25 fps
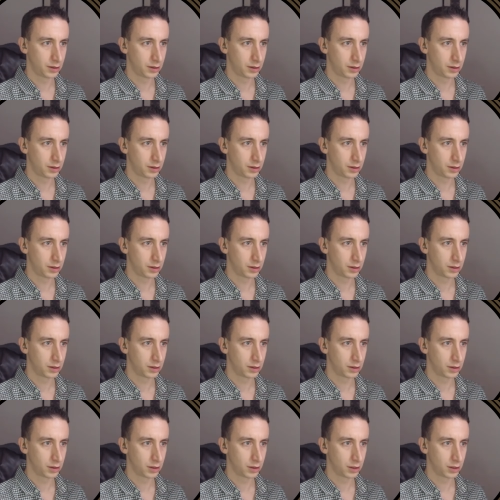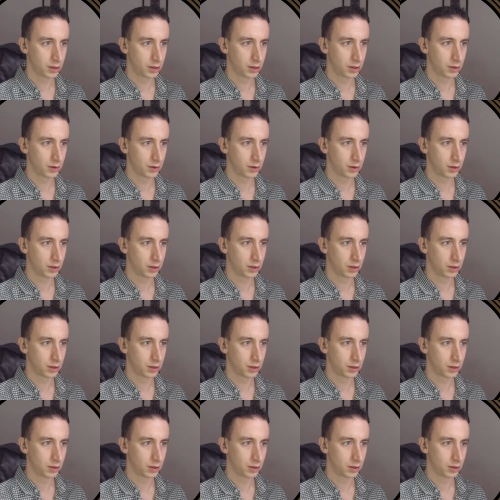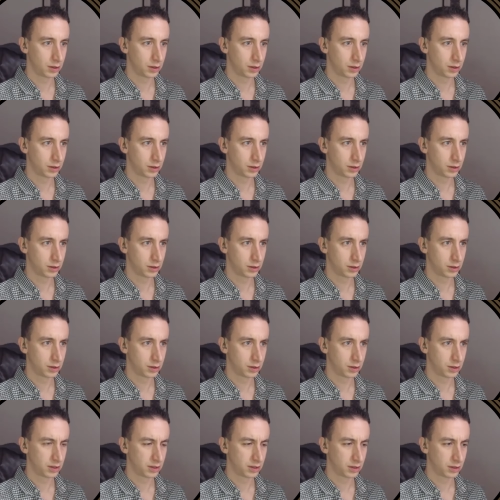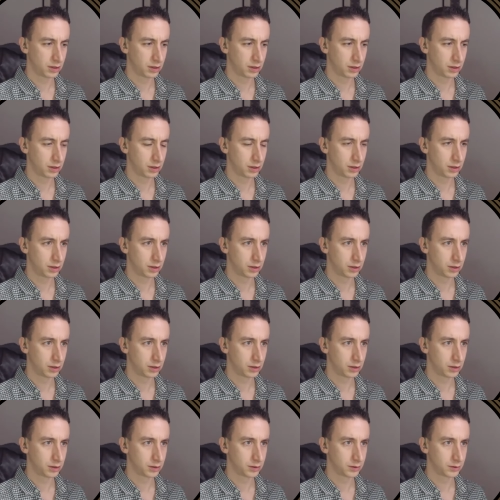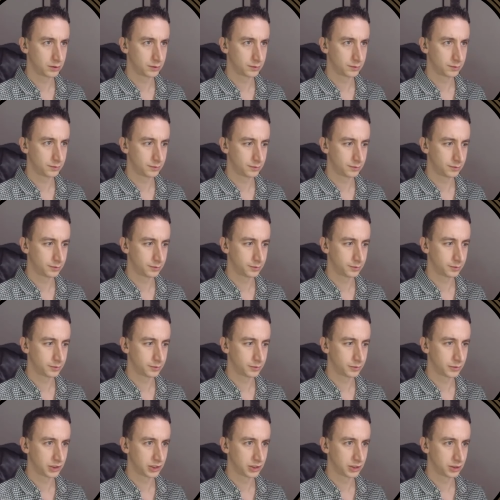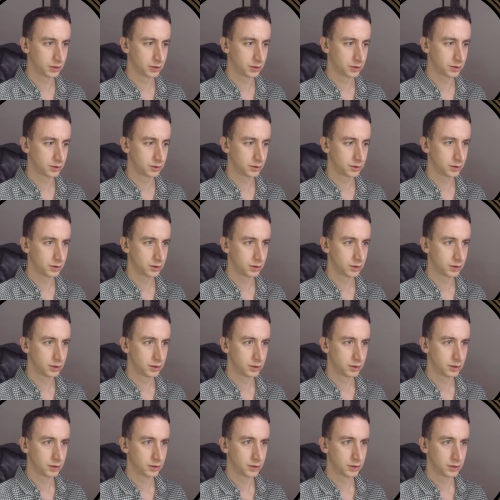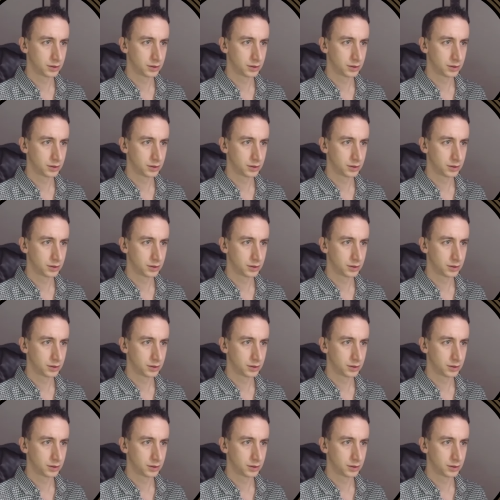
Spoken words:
No one is speaking in this clip.